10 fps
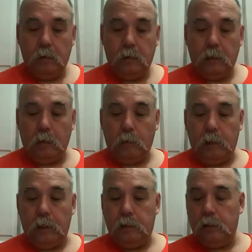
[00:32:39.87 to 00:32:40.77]
yeah, we
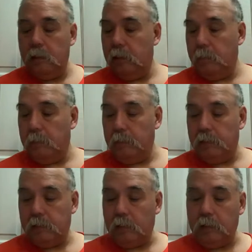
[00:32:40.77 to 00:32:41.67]
need to build this
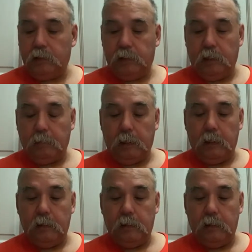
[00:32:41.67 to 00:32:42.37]
gunship. Maybe